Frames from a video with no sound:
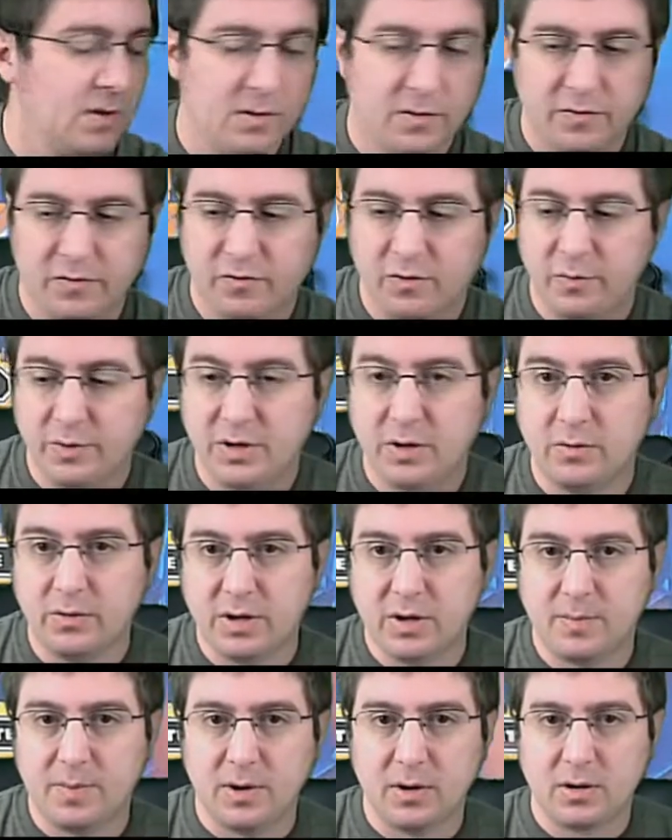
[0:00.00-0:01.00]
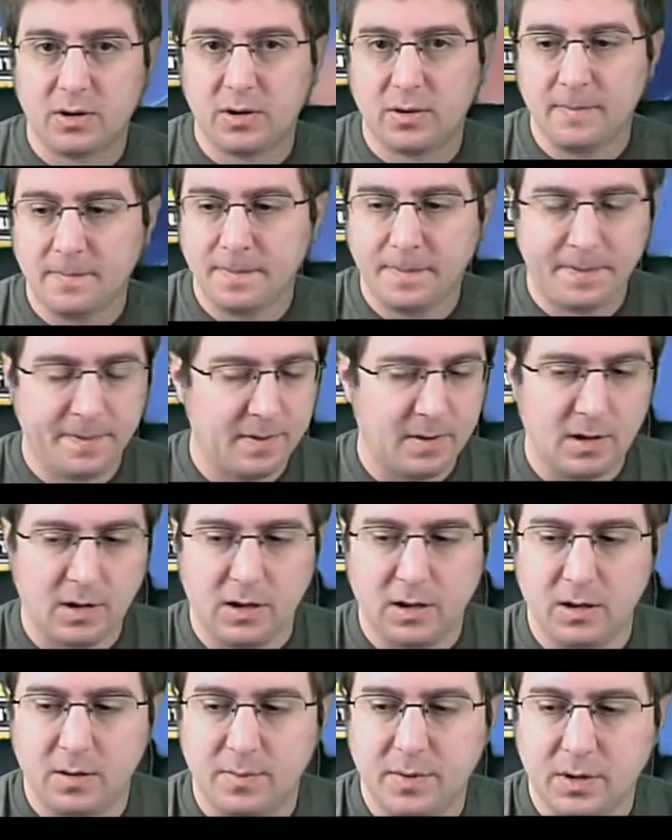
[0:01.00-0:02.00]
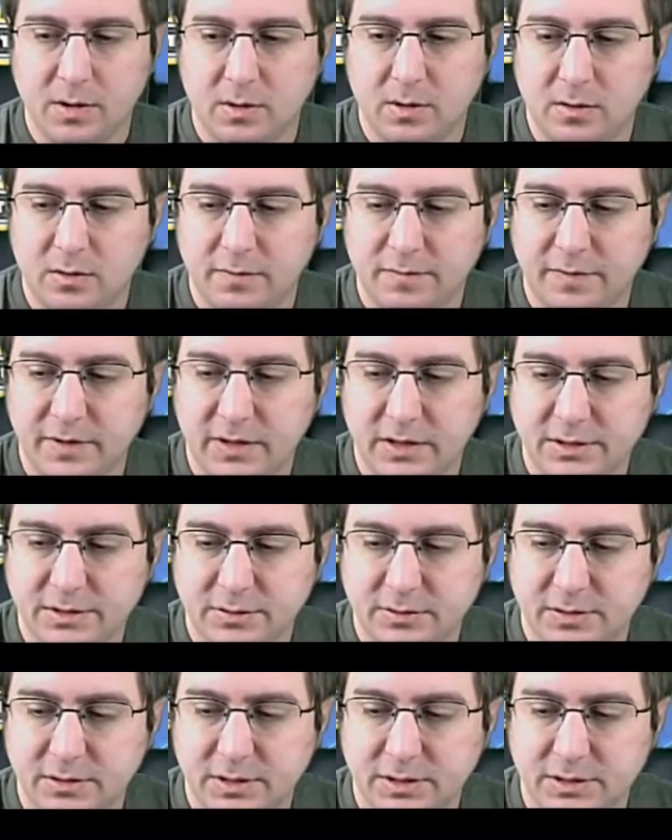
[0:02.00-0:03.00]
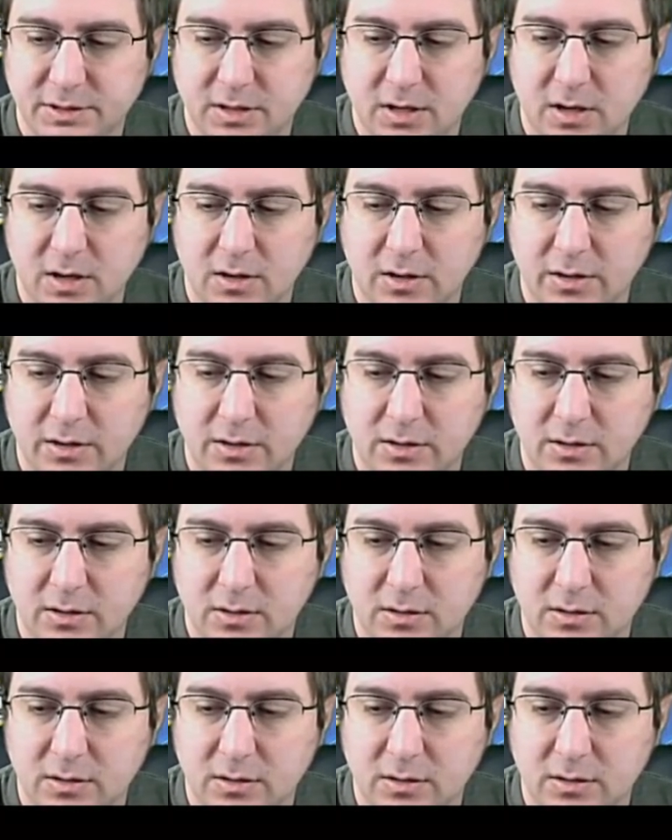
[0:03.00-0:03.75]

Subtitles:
So we don't get a perk, but all of these are discarded,